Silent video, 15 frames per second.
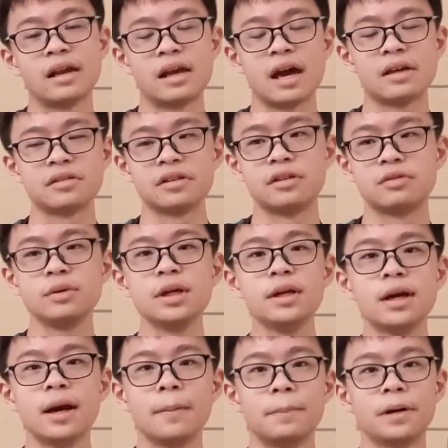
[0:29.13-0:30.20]
it has a sweet,
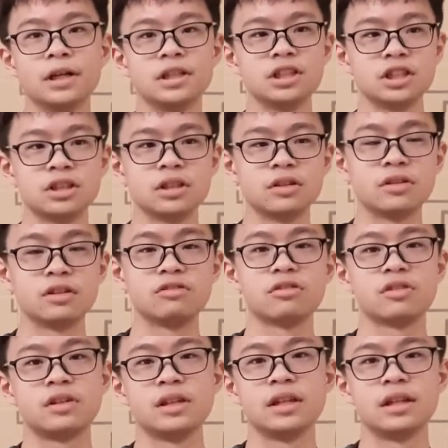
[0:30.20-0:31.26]
pungent,
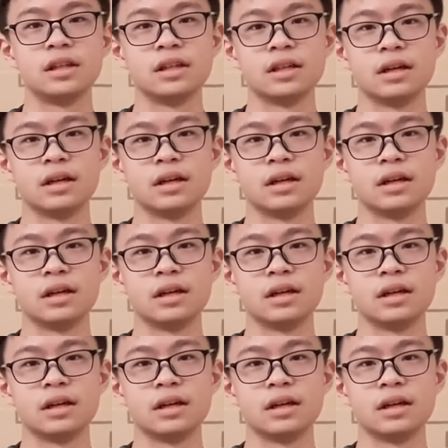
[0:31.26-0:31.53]
citrusy